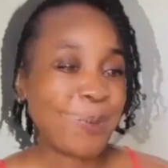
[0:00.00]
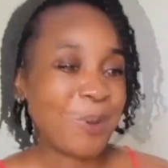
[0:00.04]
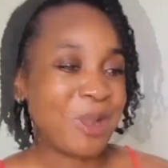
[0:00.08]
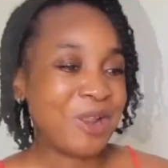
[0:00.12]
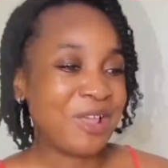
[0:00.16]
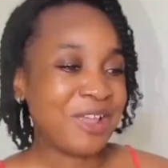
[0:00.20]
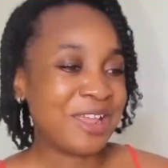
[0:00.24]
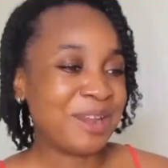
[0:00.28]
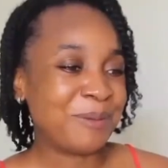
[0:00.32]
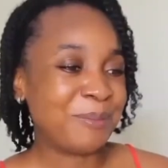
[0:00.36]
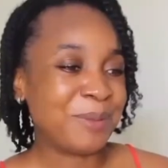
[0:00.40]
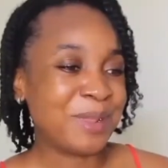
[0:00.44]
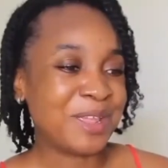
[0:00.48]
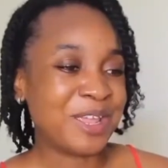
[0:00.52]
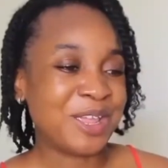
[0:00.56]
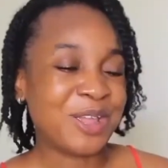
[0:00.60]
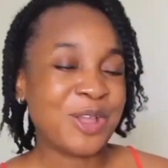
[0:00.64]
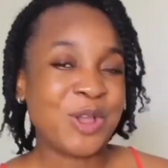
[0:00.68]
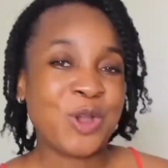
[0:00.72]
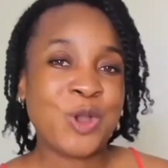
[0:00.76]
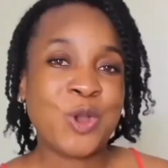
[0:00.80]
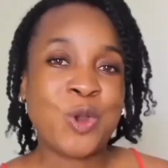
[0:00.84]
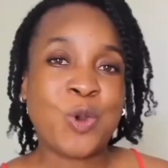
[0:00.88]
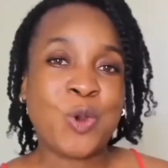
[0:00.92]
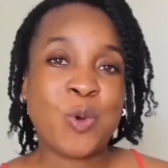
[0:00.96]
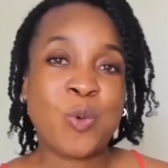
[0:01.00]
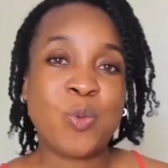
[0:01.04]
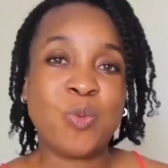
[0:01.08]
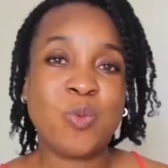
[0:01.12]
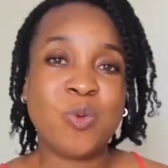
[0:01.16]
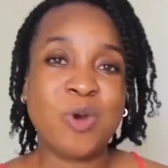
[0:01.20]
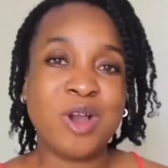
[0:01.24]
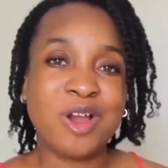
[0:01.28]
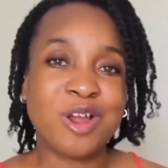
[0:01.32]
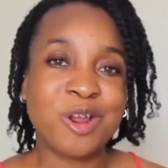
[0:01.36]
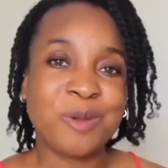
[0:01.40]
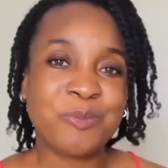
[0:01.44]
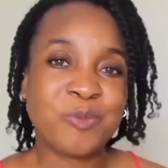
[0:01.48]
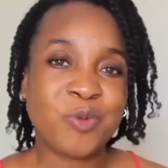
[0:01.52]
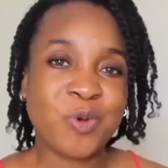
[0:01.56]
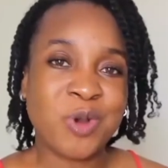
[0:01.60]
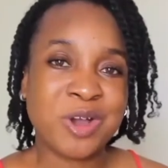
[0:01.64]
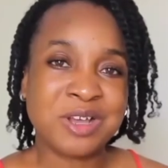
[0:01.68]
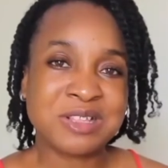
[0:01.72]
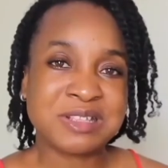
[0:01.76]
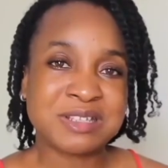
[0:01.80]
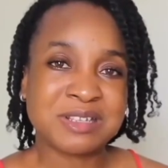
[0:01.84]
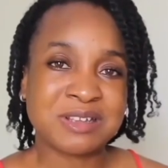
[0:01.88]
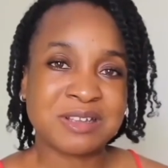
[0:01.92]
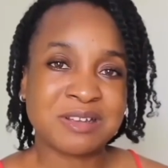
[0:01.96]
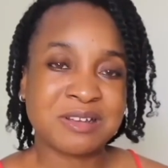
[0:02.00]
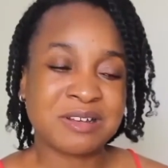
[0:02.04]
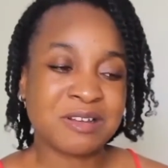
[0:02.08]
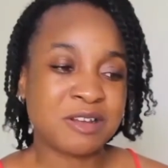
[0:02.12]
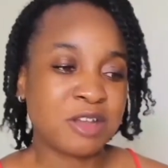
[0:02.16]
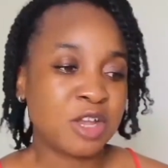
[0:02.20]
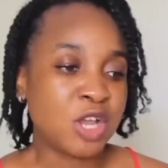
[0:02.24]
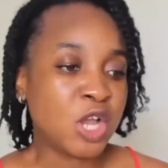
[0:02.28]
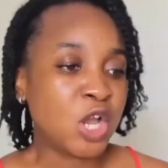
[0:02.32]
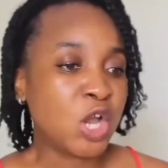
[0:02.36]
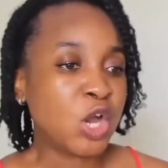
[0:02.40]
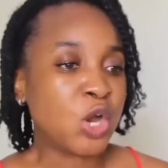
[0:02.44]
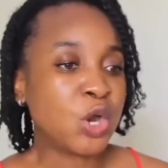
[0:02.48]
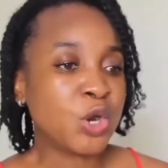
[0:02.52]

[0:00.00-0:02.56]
whether it be warm water,